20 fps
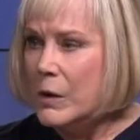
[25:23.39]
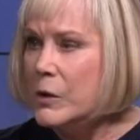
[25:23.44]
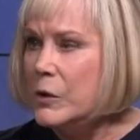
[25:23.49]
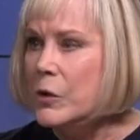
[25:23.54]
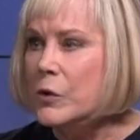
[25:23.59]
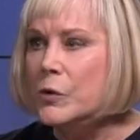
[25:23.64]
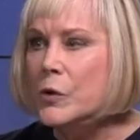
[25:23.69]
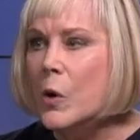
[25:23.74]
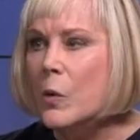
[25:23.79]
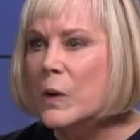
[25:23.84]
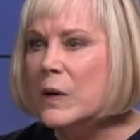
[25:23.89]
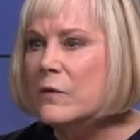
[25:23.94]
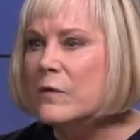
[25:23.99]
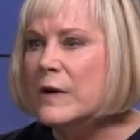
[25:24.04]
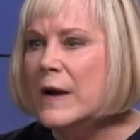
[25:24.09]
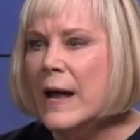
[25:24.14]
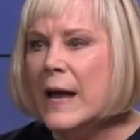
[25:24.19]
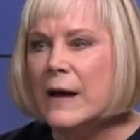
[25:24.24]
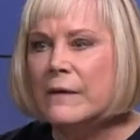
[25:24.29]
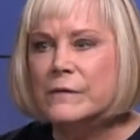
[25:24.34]
You don't
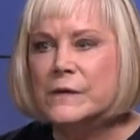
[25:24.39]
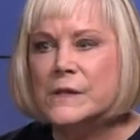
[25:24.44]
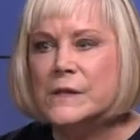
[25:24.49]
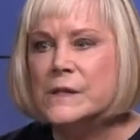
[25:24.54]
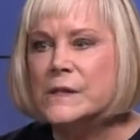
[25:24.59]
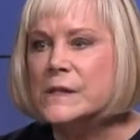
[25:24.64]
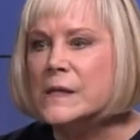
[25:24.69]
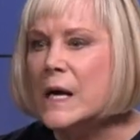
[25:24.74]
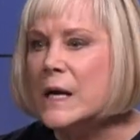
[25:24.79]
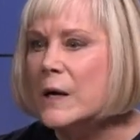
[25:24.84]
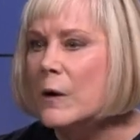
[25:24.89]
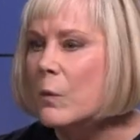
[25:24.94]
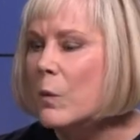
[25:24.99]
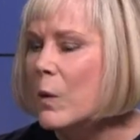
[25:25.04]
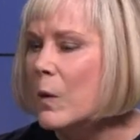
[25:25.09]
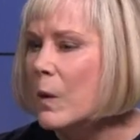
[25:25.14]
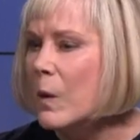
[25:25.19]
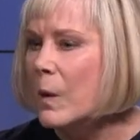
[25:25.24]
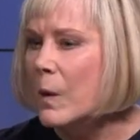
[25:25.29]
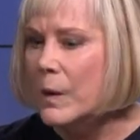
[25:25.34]
even have to say a
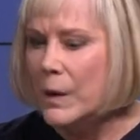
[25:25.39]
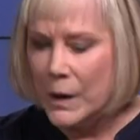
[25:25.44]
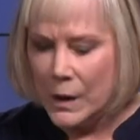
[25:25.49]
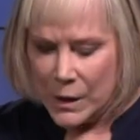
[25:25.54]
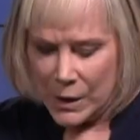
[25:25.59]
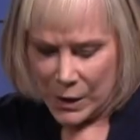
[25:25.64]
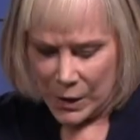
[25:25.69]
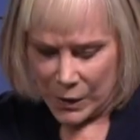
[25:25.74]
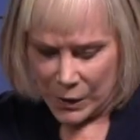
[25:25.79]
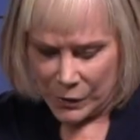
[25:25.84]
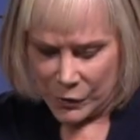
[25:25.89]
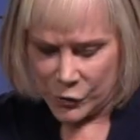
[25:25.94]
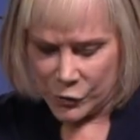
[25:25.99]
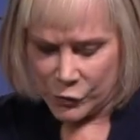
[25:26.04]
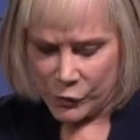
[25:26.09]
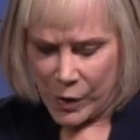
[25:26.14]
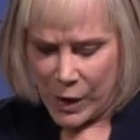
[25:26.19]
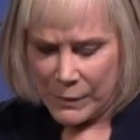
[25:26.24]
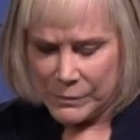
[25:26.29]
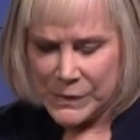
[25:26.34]
word.
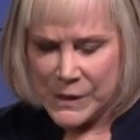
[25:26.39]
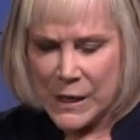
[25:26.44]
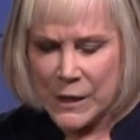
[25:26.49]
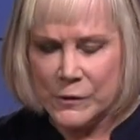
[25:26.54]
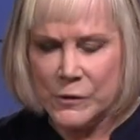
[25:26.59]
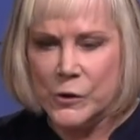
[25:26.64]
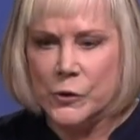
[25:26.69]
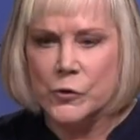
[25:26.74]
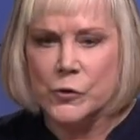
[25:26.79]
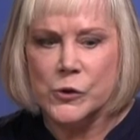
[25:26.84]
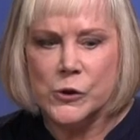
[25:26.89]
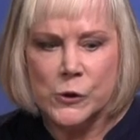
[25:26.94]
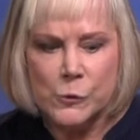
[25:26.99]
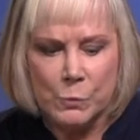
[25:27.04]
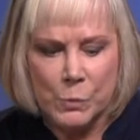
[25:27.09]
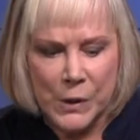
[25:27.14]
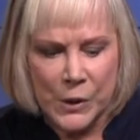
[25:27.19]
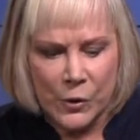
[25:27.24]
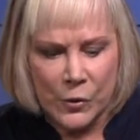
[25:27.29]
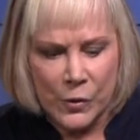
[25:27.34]
Drop down to your
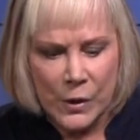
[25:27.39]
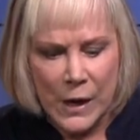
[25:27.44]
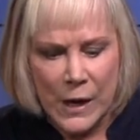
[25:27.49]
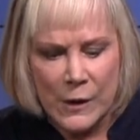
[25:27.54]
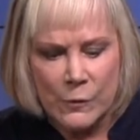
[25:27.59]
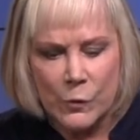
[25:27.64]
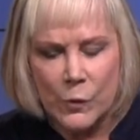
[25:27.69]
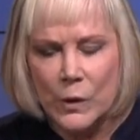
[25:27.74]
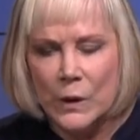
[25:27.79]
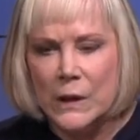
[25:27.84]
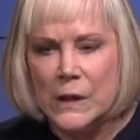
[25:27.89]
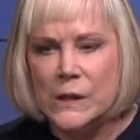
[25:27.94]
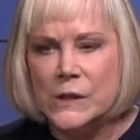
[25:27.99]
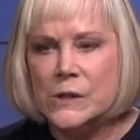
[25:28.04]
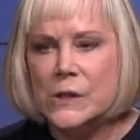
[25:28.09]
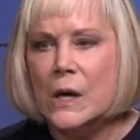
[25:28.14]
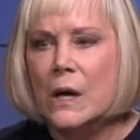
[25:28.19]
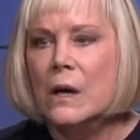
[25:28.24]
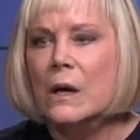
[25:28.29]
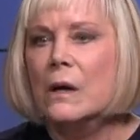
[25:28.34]
spirit and
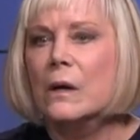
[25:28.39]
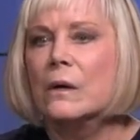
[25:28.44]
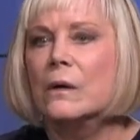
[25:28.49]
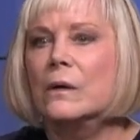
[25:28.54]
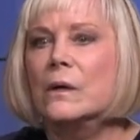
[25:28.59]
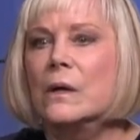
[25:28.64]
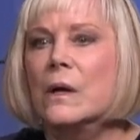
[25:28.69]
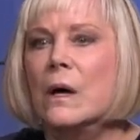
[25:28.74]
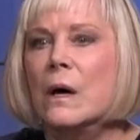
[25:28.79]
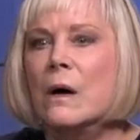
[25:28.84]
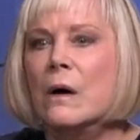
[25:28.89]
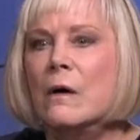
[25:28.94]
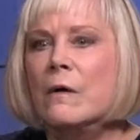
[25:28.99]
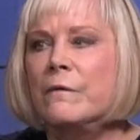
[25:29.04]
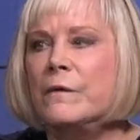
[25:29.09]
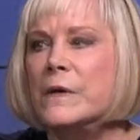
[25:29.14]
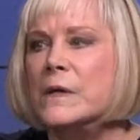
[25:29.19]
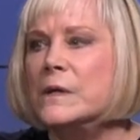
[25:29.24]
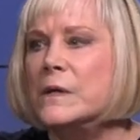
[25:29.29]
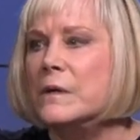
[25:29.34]
release
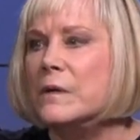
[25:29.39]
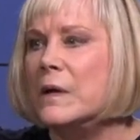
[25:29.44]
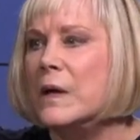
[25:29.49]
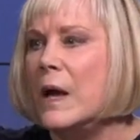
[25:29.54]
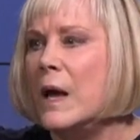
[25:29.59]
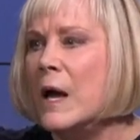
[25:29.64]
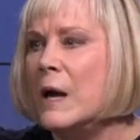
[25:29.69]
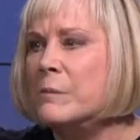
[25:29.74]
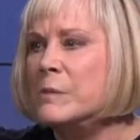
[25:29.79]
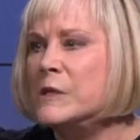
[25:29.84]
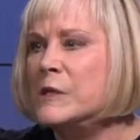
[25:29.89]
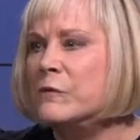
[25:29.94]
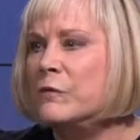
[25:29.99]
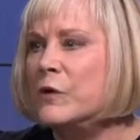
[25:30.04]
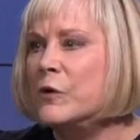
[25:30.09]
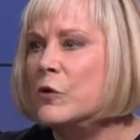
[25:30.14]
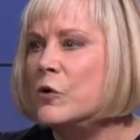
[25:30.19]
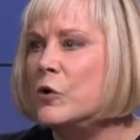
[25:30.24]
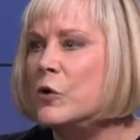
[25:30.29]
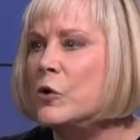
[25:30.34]
love into the
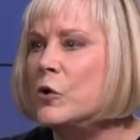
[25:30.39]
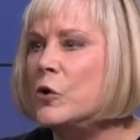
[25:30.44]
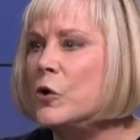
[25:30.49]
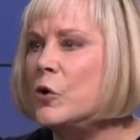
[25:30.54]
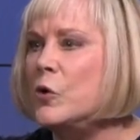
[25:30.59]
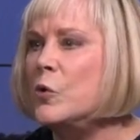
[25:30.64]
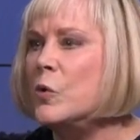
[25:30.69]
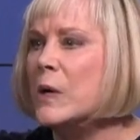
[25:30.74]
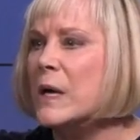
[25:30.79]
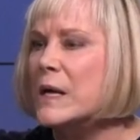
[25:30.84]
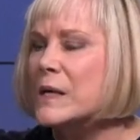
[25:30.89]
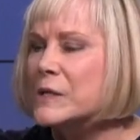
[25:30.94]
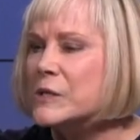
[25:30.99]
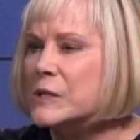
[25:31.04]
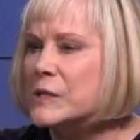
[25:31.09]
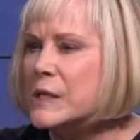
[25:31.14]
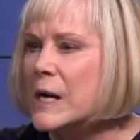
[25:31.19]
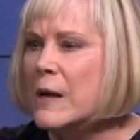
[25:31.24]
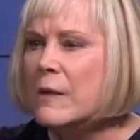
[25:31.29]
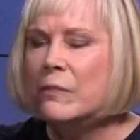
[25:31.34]
atmosphere, you can
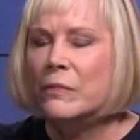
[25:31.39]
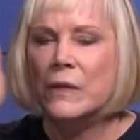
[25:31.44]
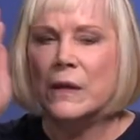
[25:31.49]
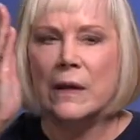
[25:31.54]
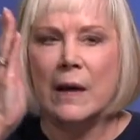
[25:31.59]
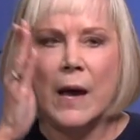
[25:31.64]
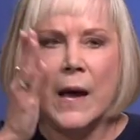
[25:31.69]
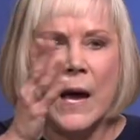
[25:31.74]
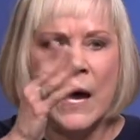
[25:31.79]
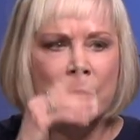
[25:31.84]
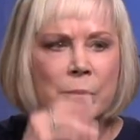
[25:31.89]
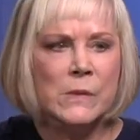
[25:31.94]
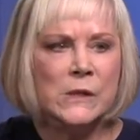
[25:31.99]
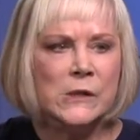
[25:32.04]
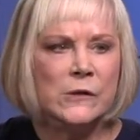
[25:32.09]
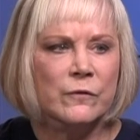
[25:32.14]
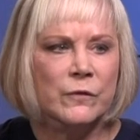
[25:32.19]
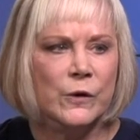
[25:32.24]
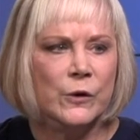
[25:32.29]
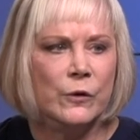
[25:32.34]
set the
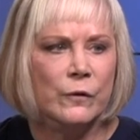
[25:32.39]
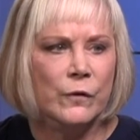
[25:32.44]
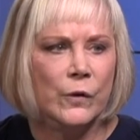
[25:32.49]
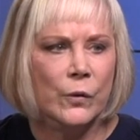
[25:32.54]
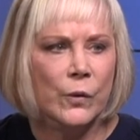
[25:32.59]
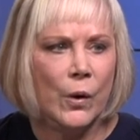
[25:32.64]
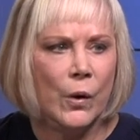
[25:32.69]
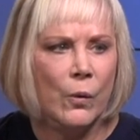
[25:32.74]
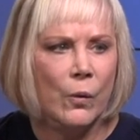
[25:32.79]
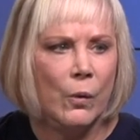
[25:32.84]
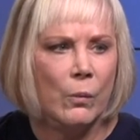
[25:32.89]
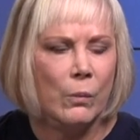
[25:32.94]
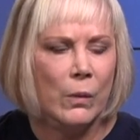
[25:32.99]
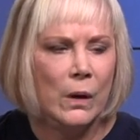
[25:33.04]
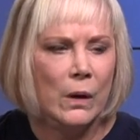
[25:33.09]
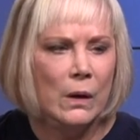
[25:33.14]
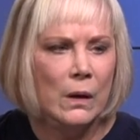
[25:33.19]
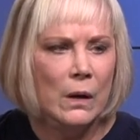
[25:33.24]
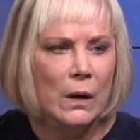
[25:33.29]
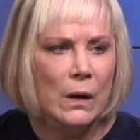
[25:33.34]
atmosphere of your
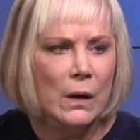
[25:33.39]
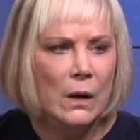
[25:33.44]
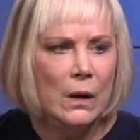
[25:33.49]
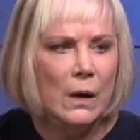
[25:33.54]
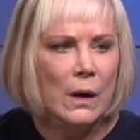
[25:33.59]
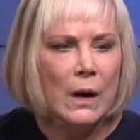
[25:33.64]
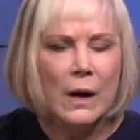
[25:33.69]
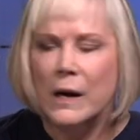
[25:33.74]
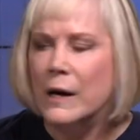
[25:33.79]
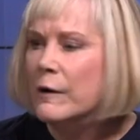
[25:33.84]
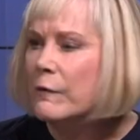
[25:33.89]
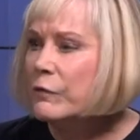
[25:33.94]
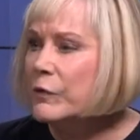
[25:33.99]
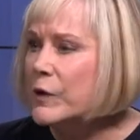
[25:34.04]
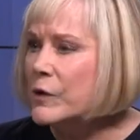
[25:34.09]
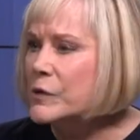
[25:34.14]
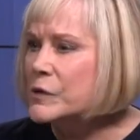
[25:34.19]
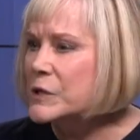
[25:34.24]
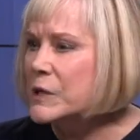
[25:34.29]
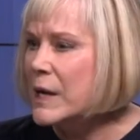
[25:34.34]
home. If
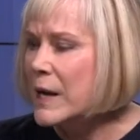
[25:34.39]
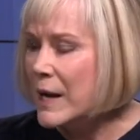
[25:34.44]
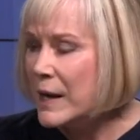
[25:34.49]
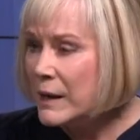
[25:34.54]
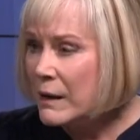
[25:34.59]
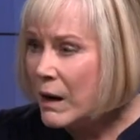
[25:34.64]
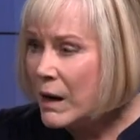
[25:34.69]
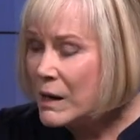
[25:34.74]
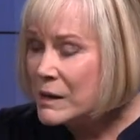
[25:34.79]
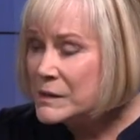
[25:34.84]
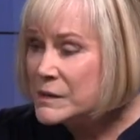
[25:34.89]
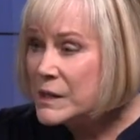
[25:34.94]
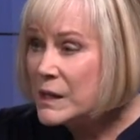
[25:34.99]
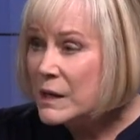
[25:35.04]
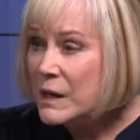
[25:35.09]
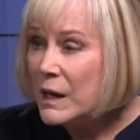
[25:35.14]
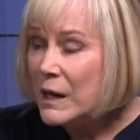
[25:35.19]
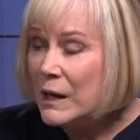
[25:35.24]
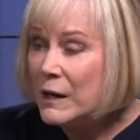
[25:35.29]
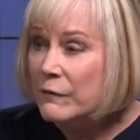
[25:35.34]
there's chaos,
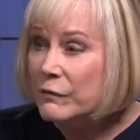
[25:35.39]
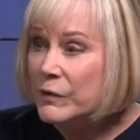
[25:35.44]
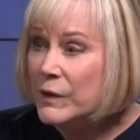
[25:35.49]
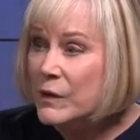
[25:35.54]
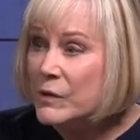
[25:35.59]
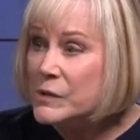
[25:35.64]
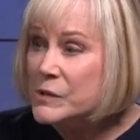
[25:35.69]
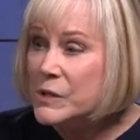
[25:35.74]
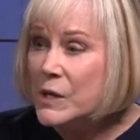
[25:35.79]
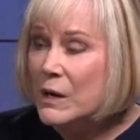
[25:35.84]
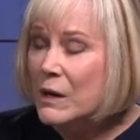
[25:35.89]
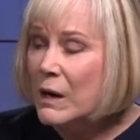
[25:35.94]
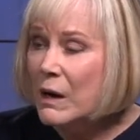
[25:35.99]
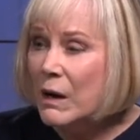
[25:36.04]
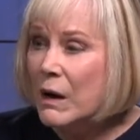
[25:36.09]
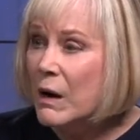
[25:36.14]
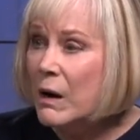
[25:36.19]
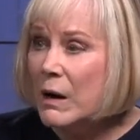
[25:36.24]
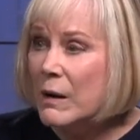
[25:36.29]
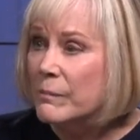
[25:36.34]
if there's
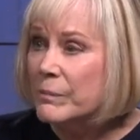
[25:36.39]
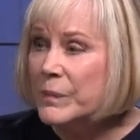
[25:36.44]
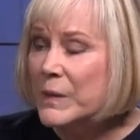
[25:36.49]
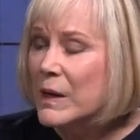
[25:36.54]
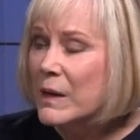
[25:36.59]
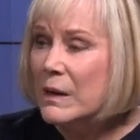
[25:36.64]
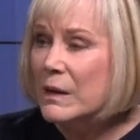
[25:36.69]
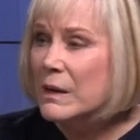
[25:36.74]
um,